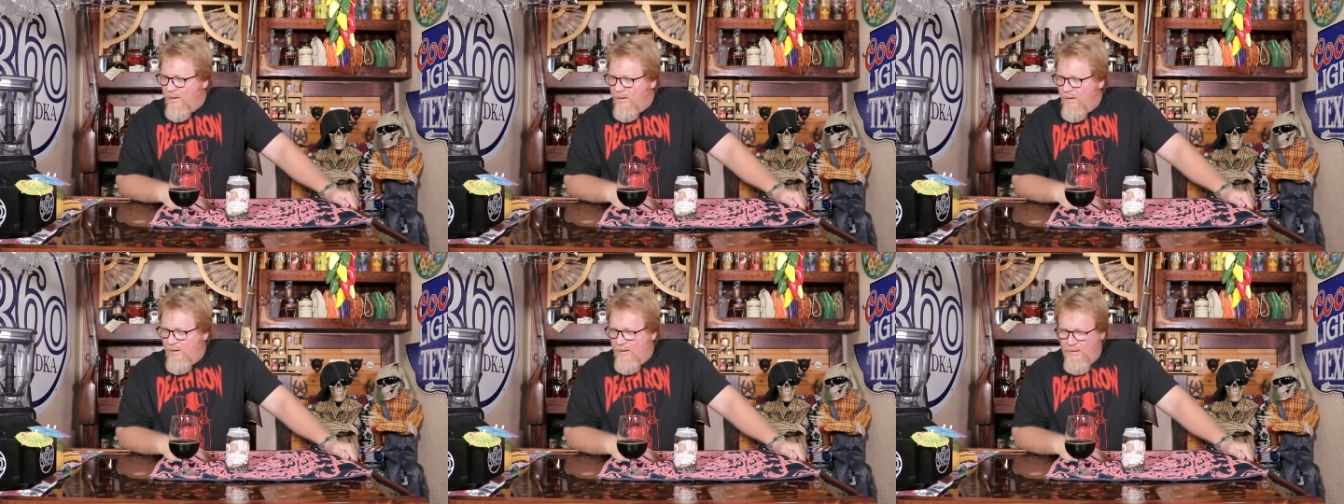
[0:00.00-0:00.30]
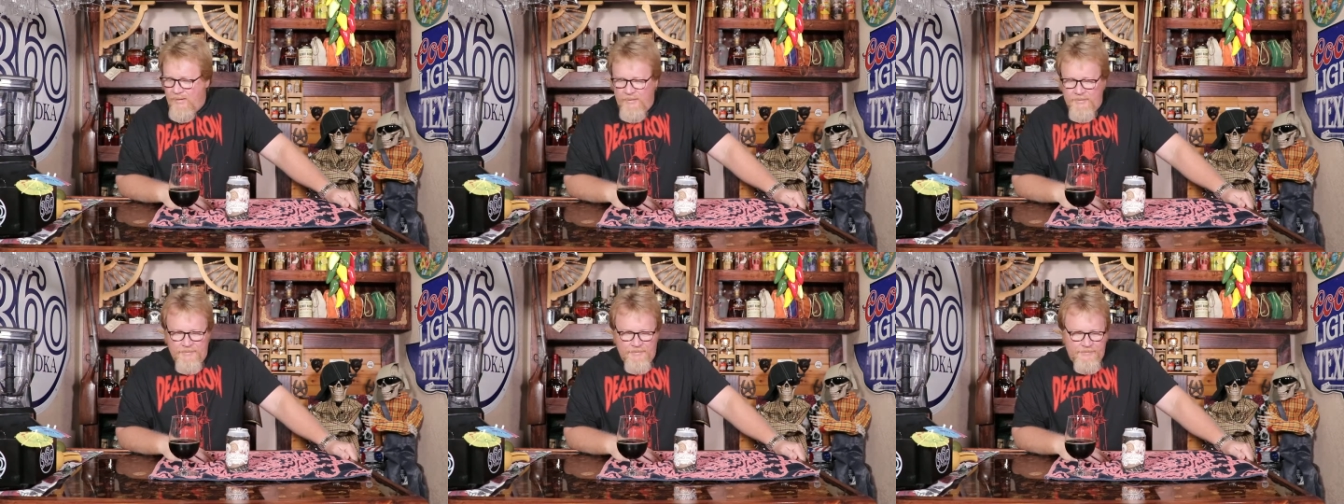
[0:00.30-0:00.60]

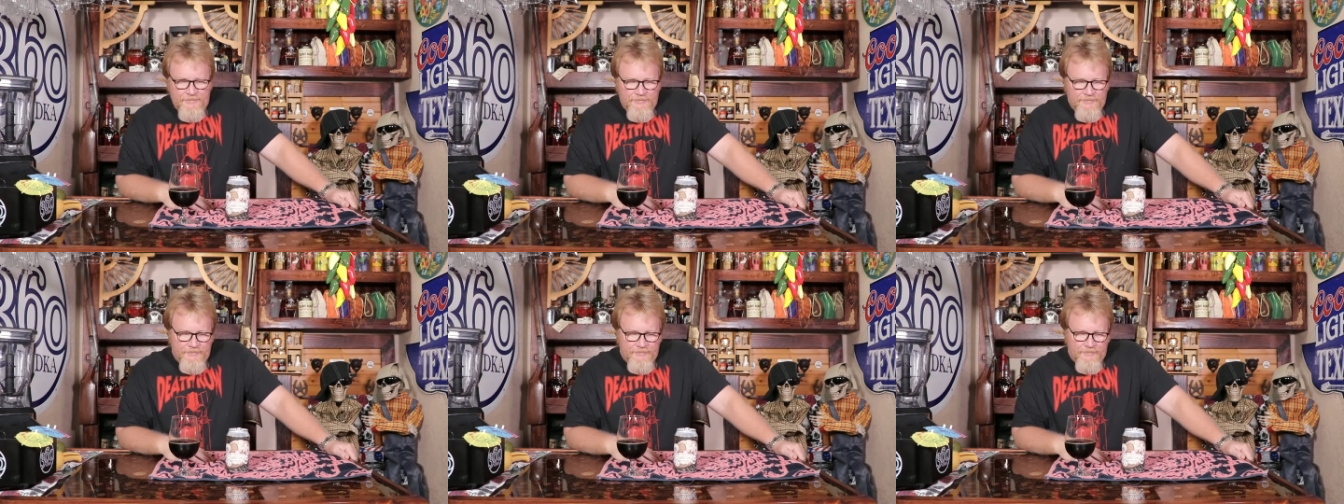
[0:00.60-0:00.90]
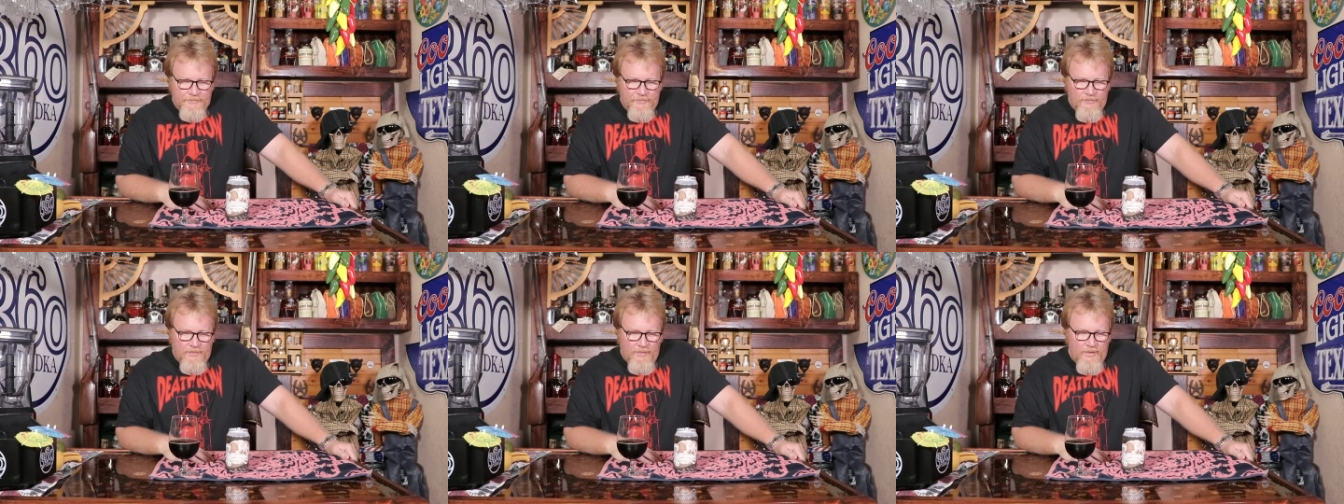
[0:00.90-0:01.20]
um,
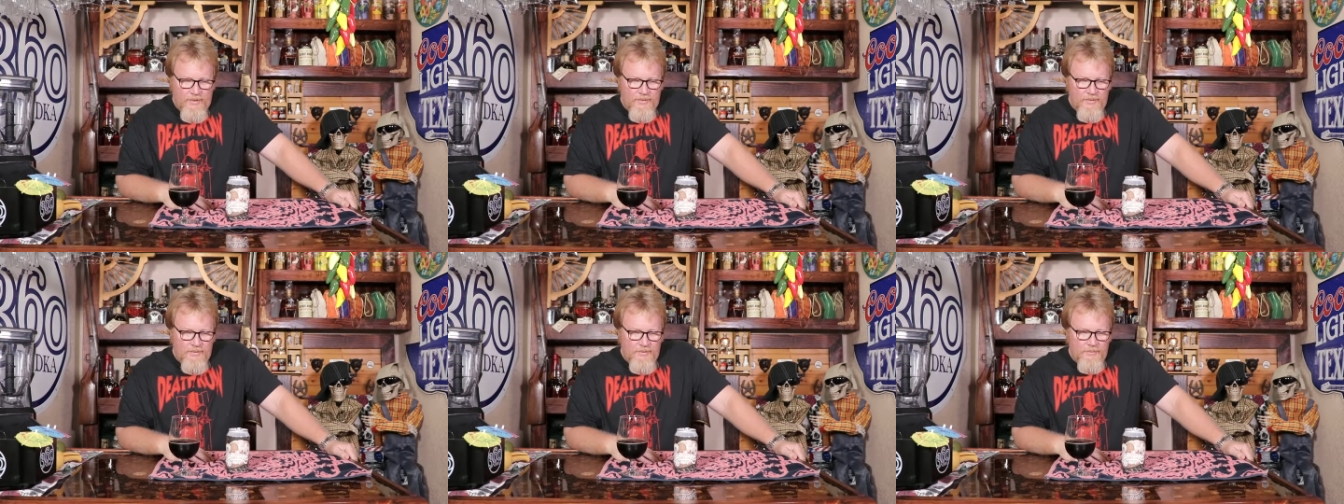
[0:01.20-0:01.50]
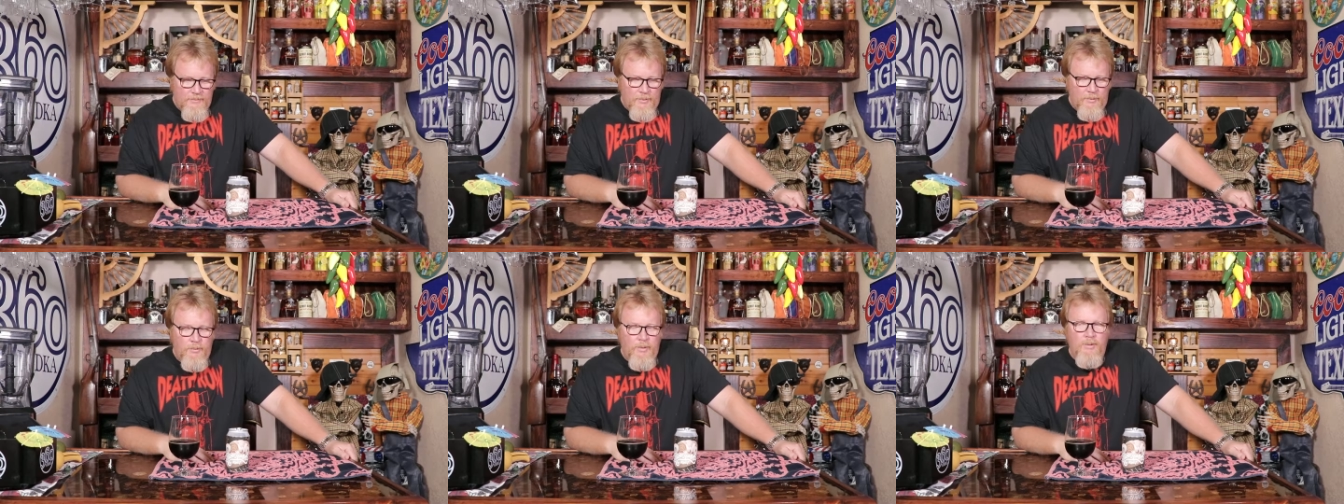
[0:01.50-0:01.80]

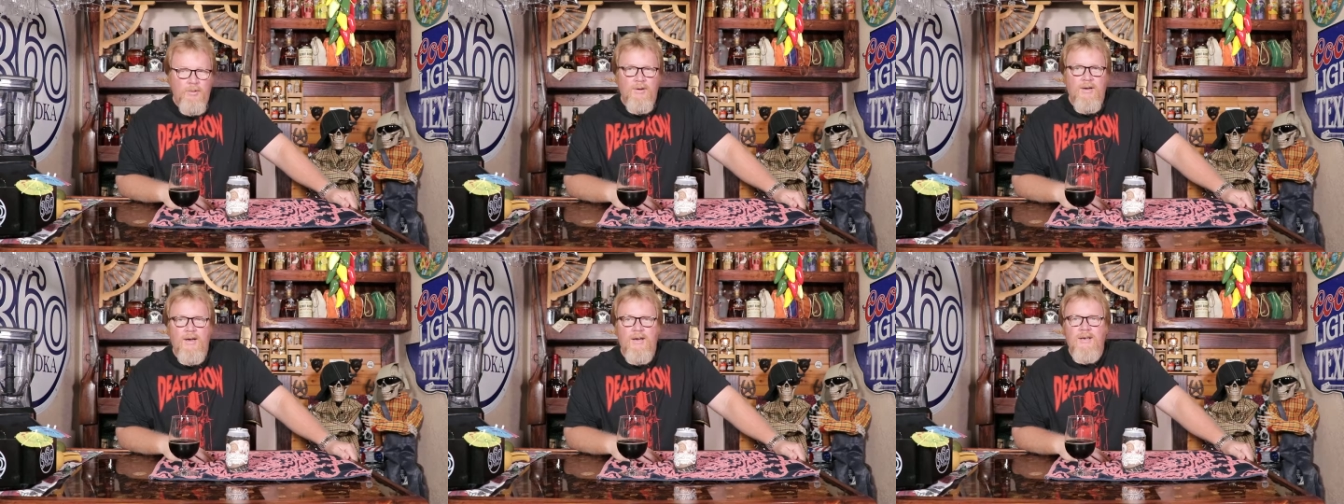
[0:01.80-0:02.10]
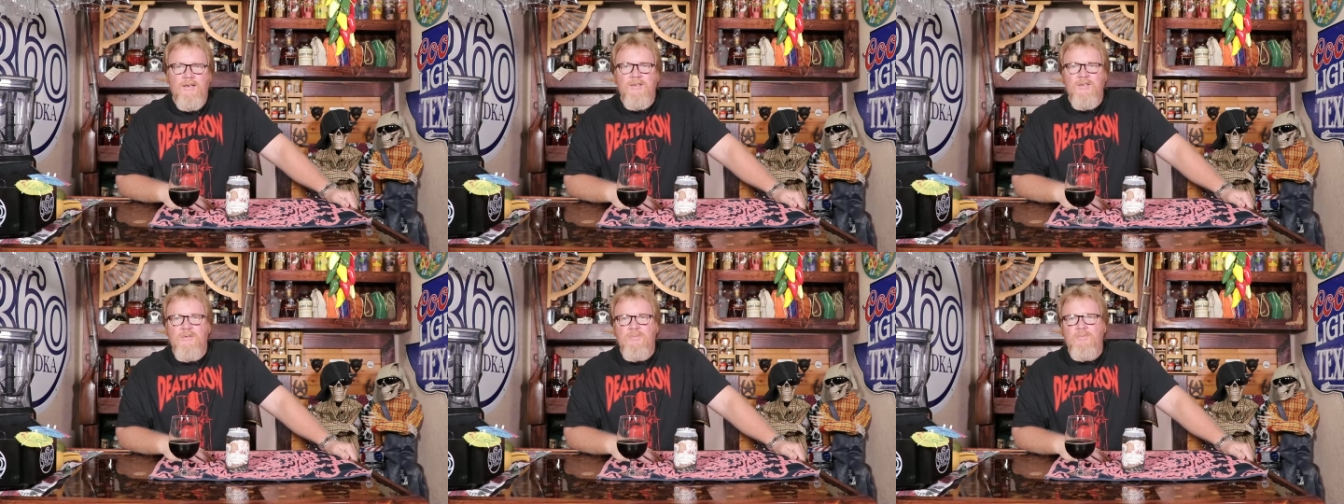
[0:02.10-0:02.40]
but we were kind
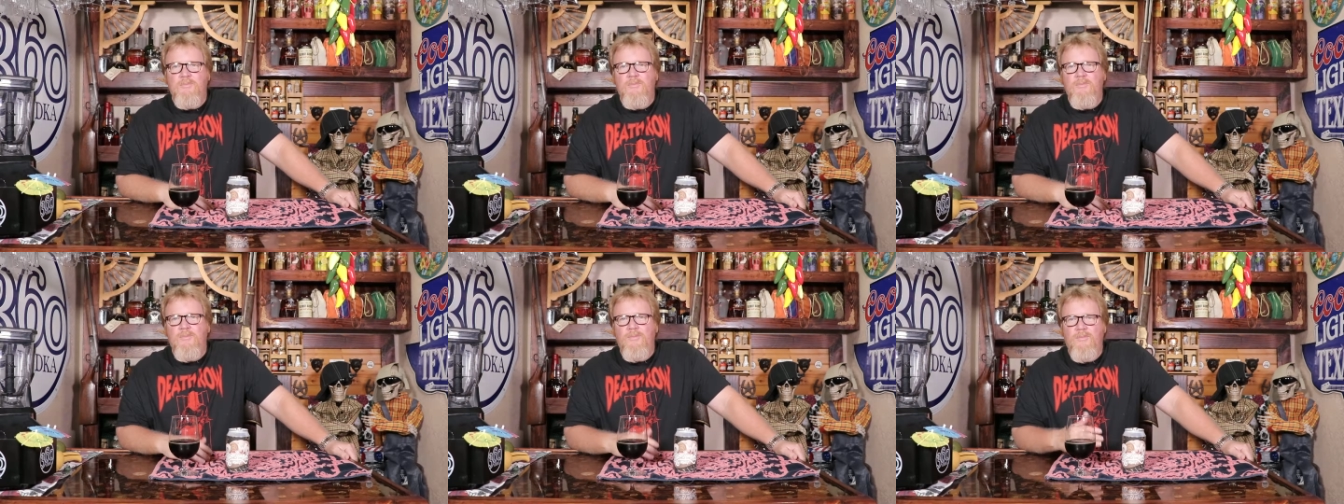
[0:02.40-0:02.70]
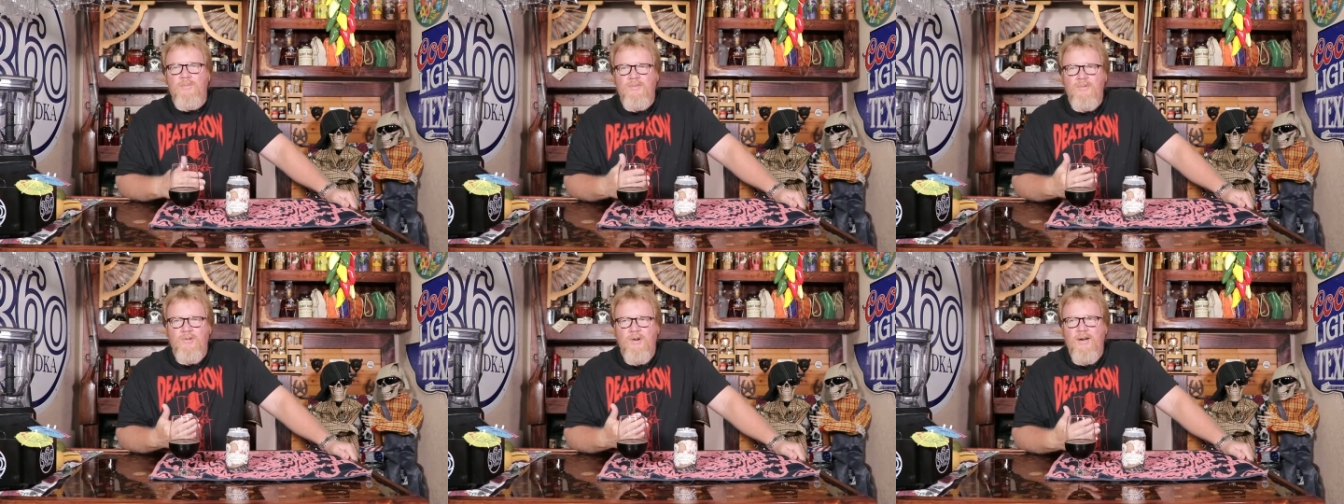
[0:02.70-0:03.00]
of just
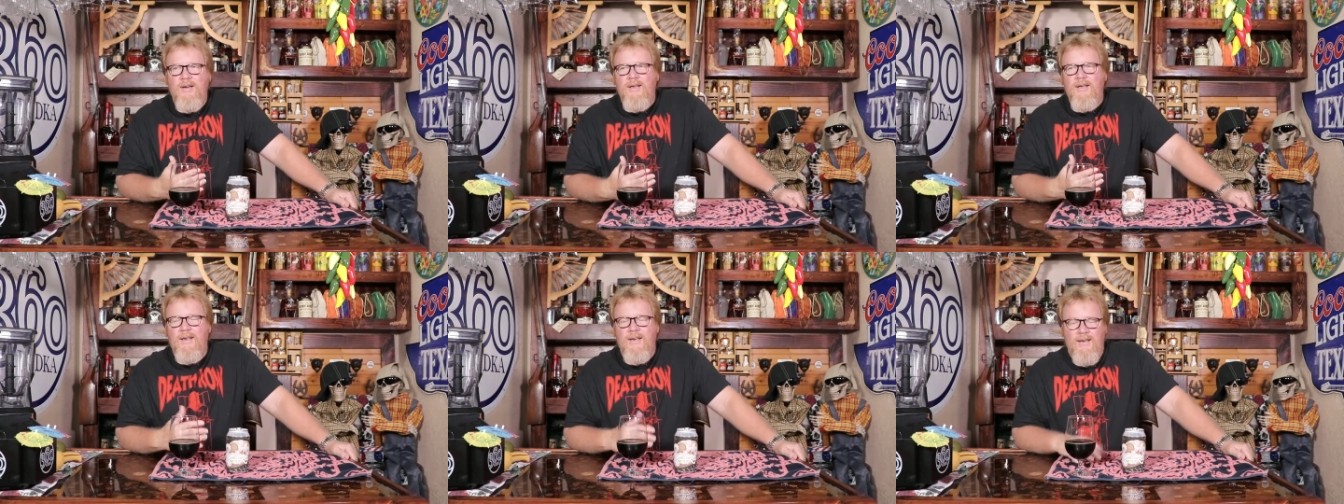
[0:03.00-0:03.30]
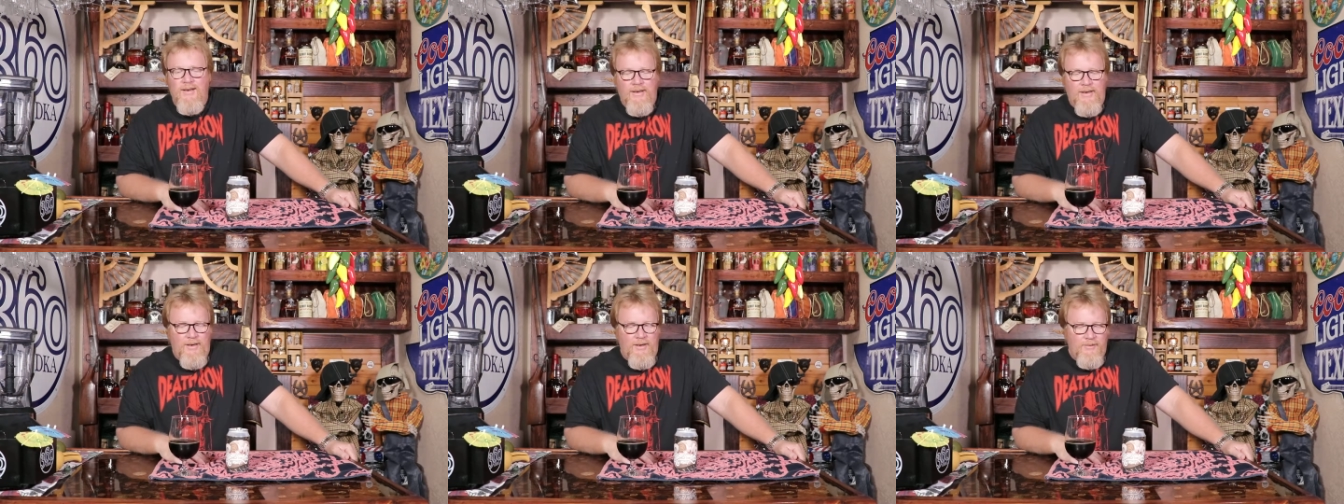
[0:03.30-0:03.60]
trying to get
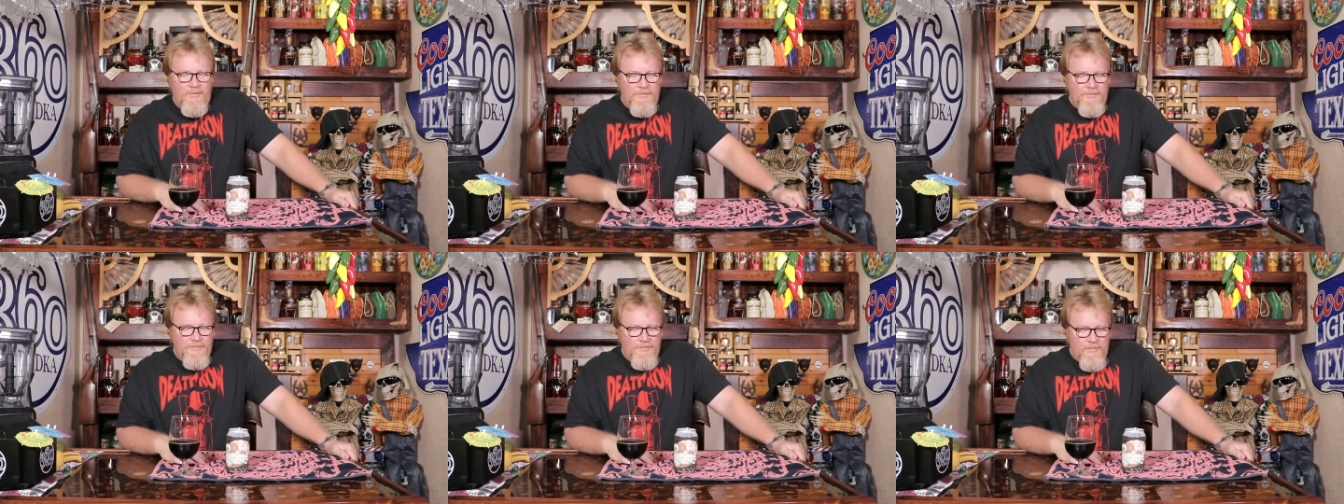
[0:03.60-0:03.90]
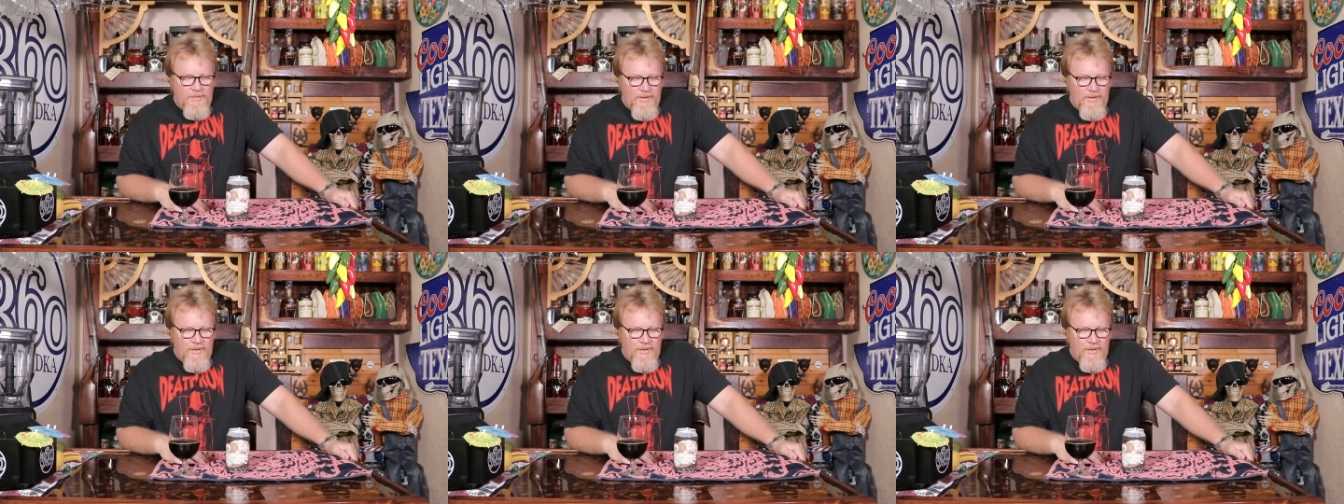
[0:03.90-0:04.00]
in and out.